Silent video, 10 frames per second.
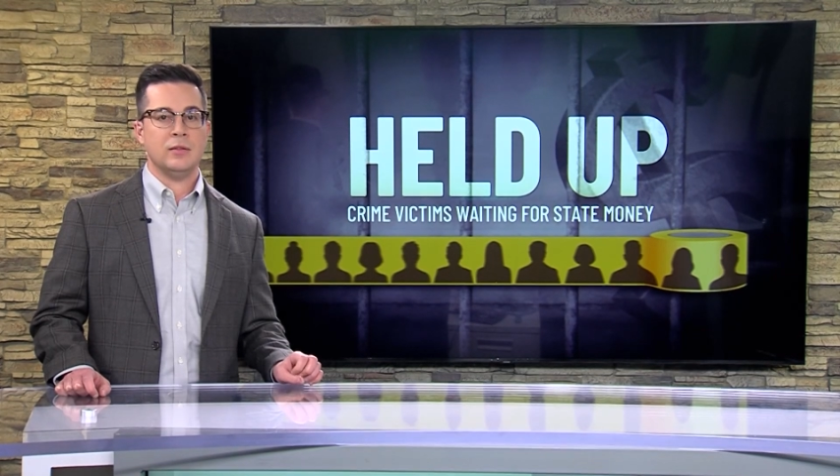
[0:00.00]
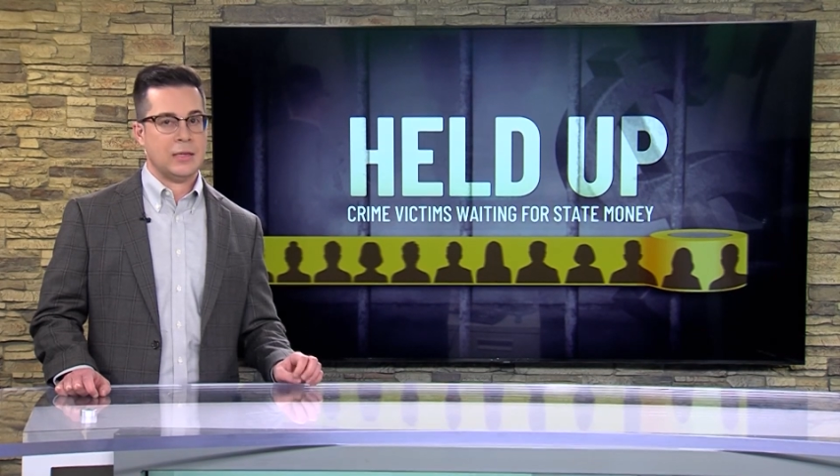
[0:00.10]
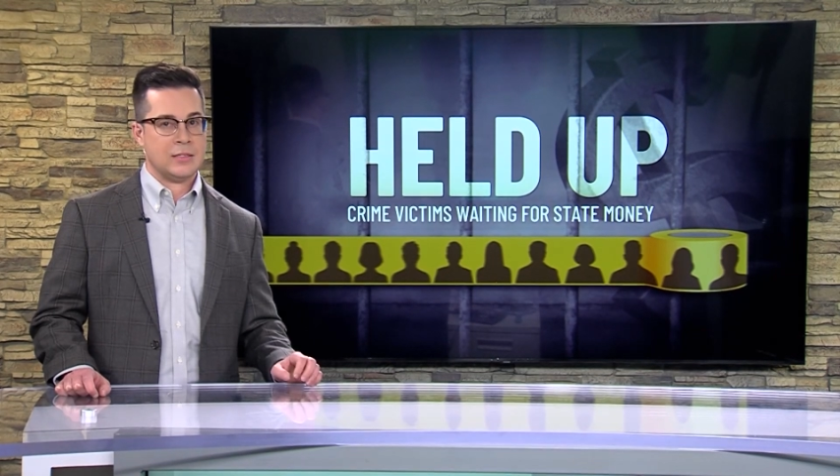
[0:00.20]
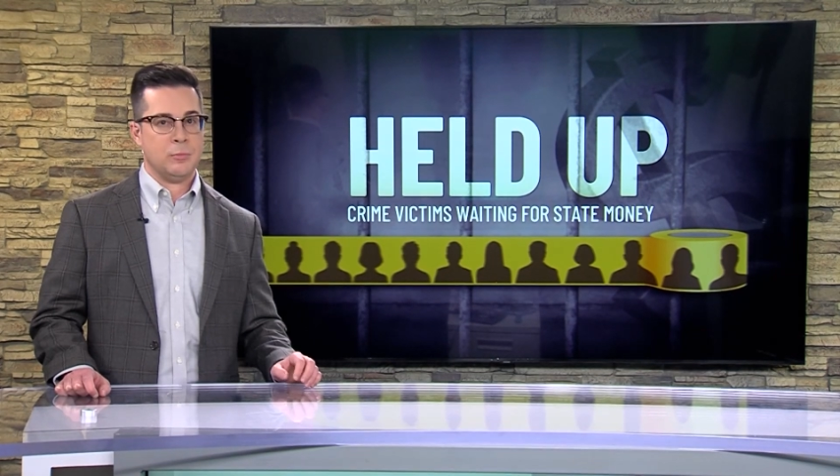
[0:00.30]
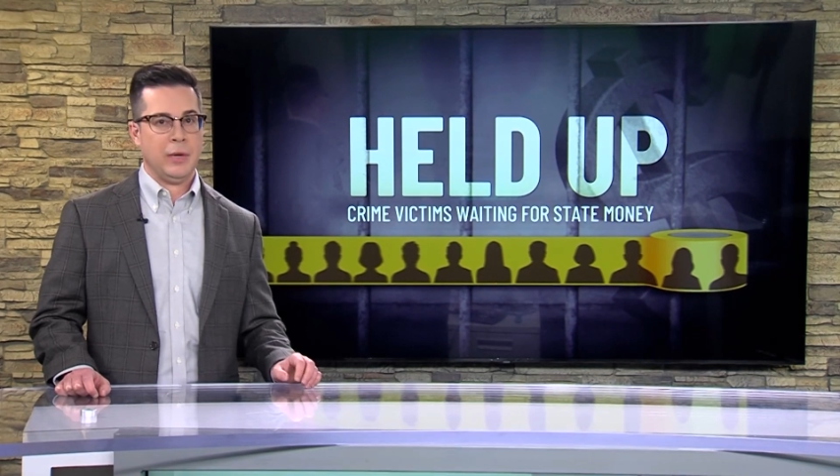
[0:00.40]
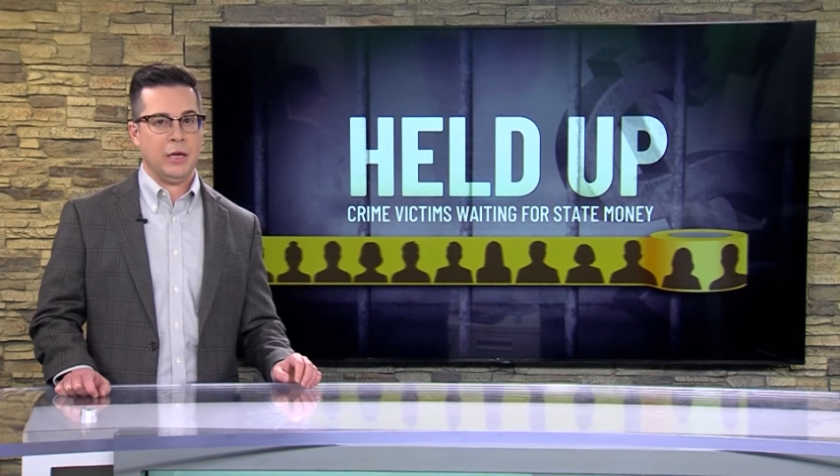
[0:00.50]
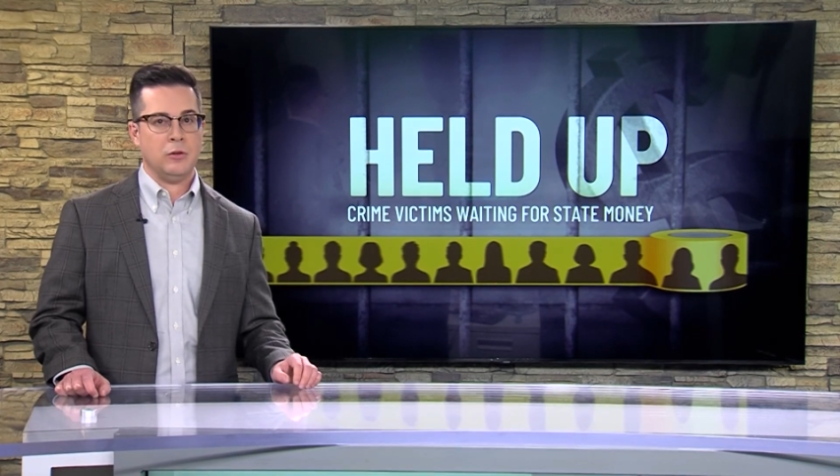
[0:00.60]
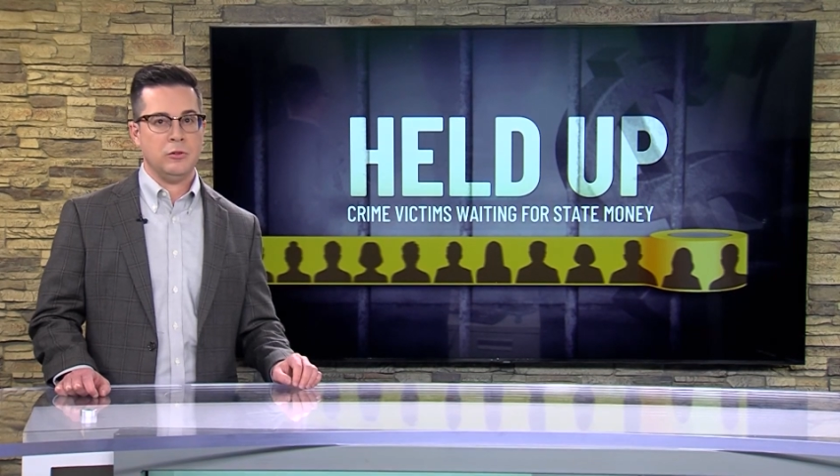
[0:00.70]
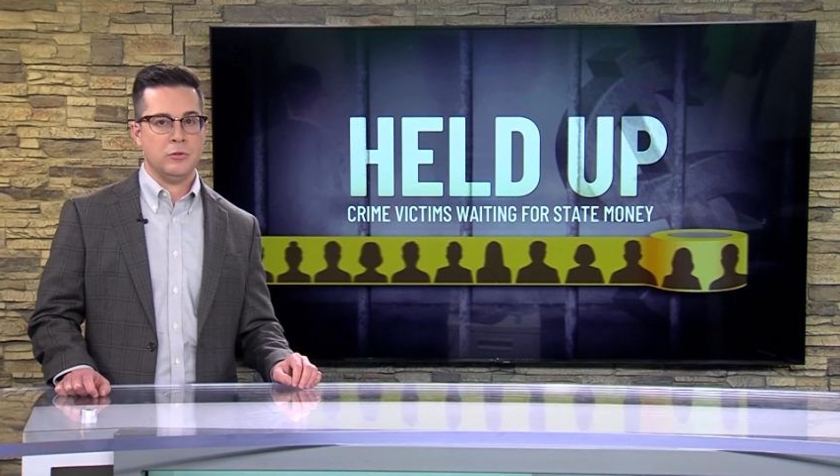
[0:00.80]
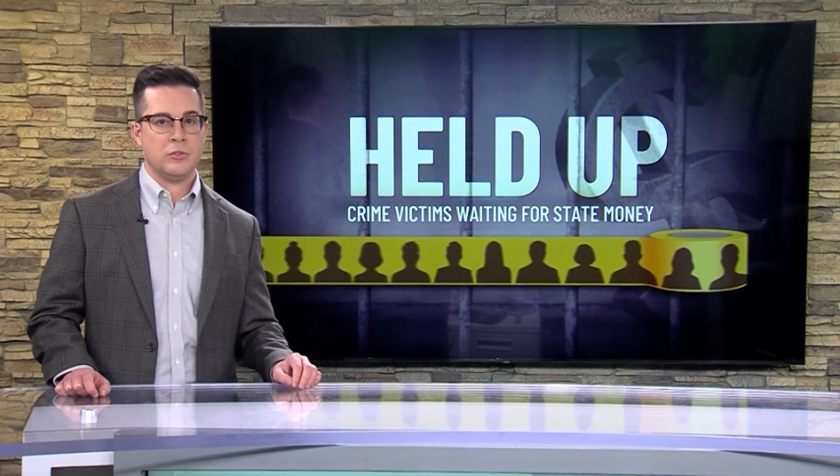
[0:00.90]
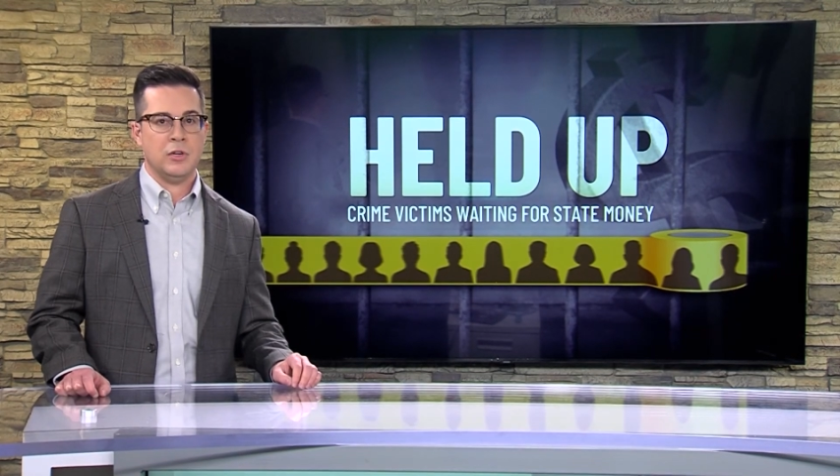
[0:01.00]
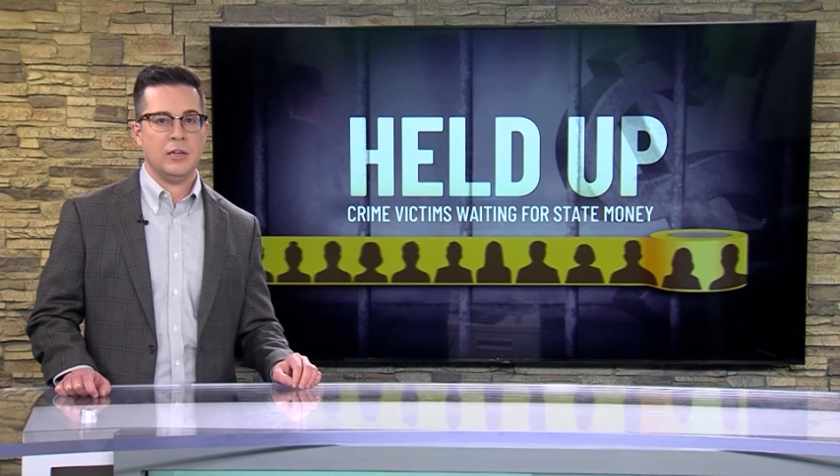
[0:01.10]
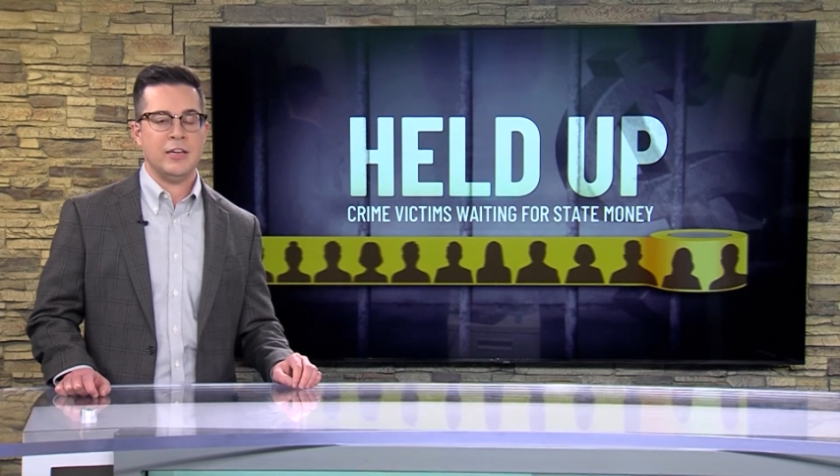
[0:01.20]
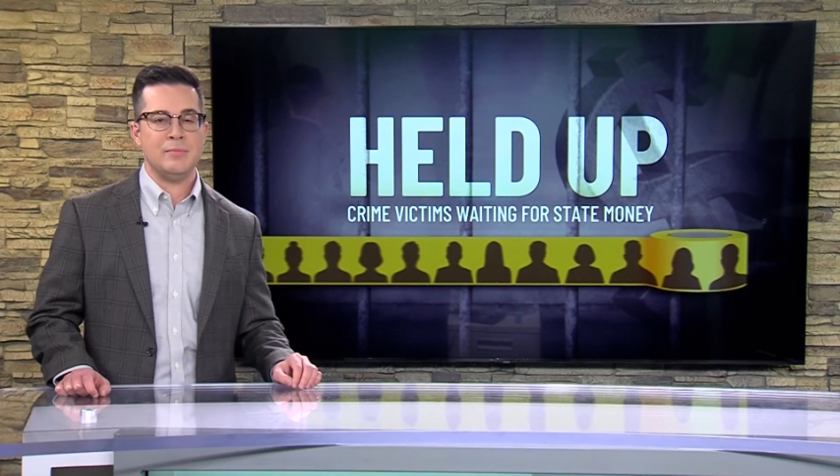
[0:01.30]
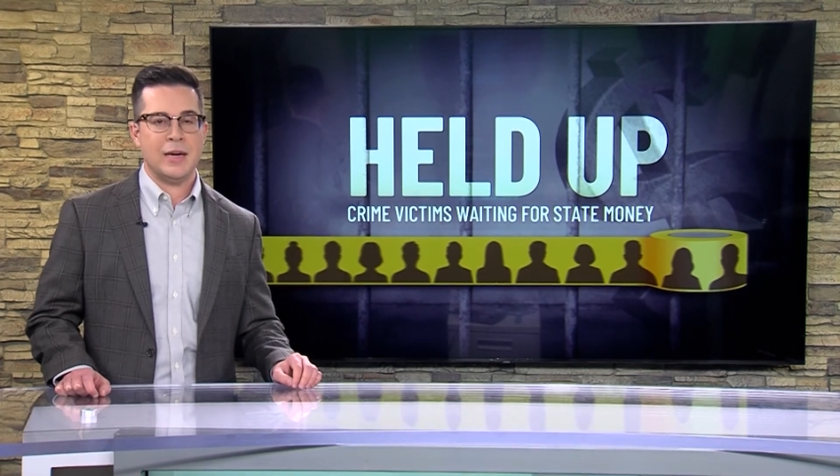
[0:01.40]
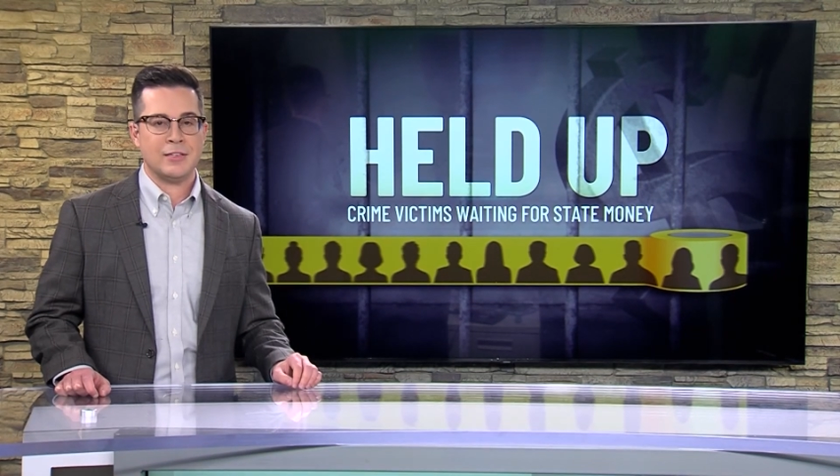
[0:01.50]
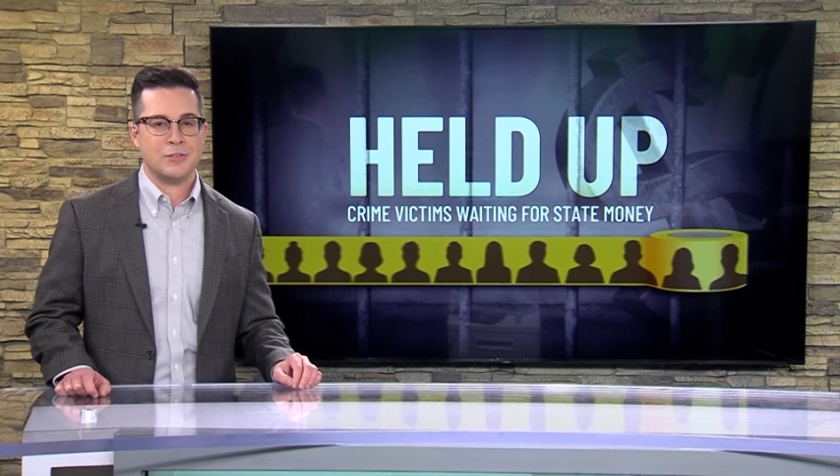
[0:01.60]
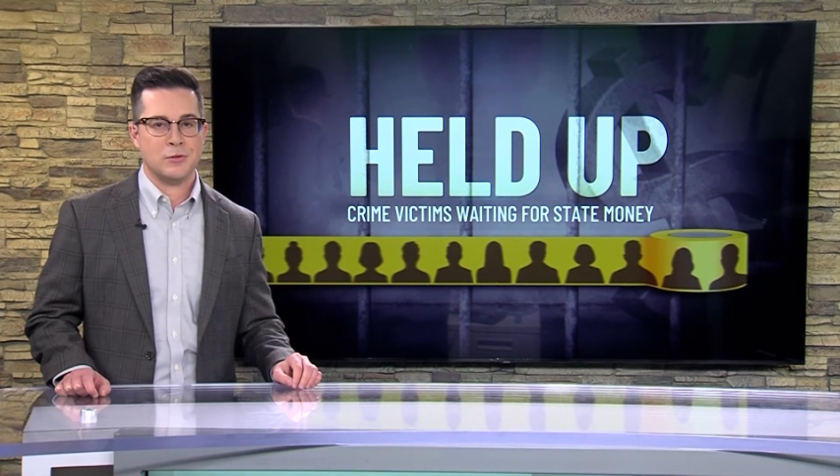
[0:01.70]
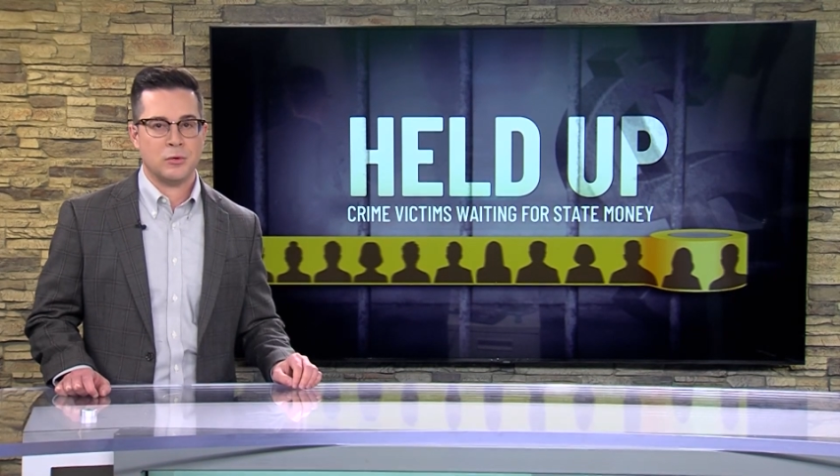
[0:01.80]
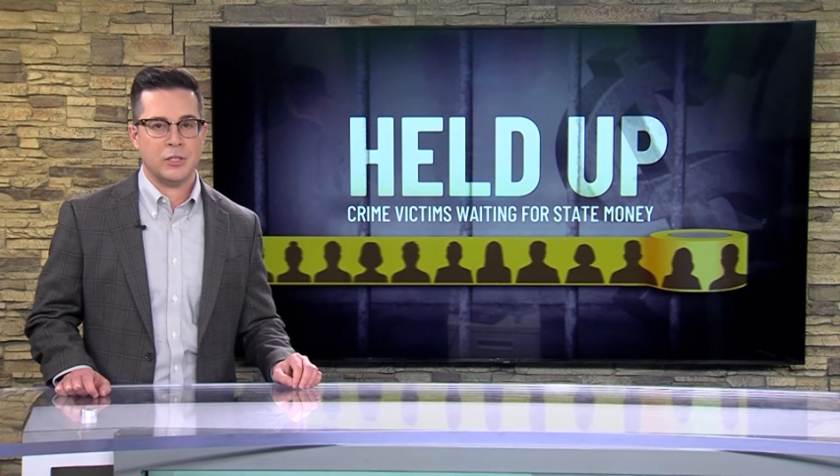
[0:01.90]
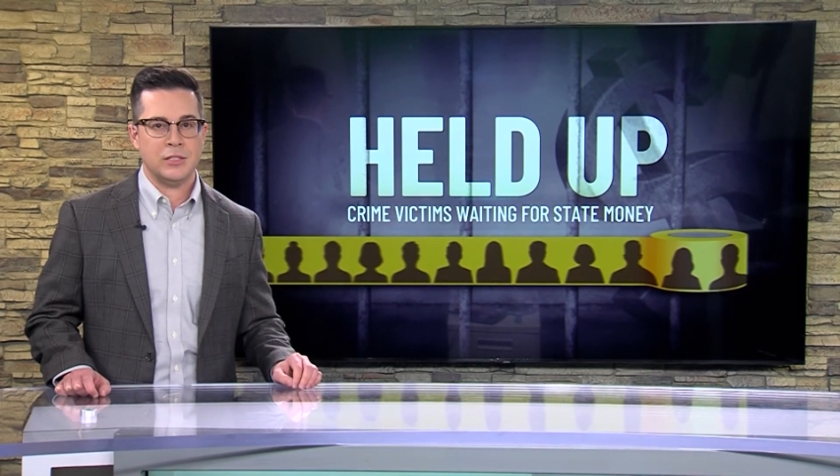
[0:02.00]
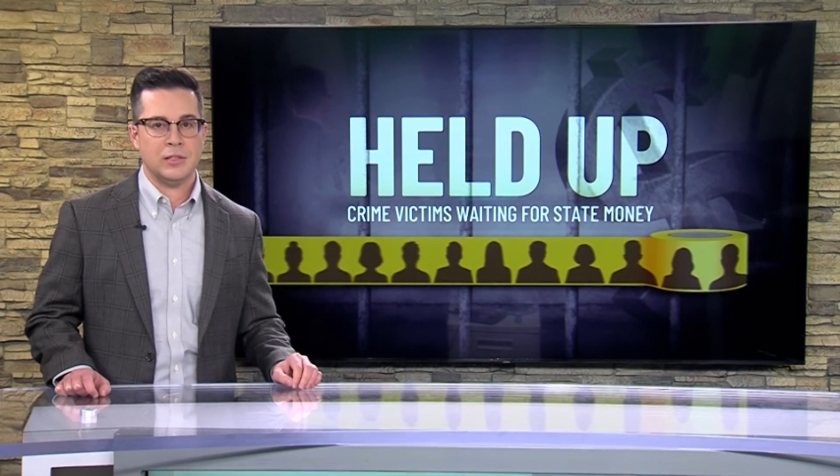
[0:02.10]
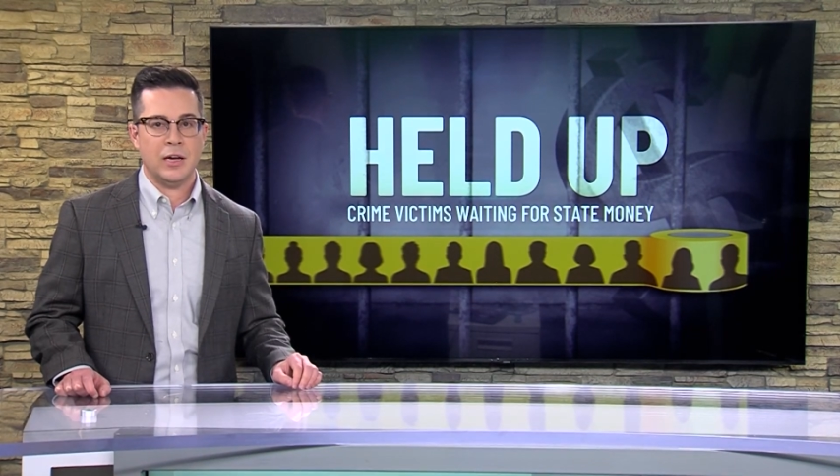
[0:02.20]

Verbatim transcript: That's the panel you saw in Matt's story.